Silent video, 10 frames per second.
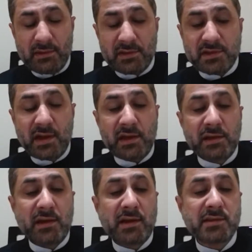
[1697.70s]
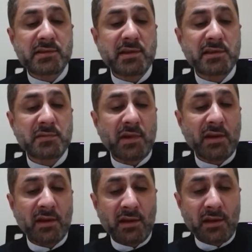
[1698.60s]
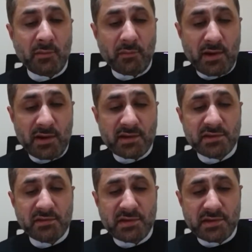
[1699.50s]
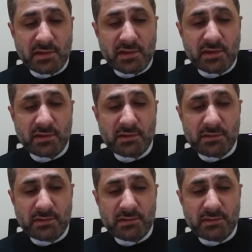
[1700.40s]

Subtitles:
The child asked, "Is my uncle Abbas returned?"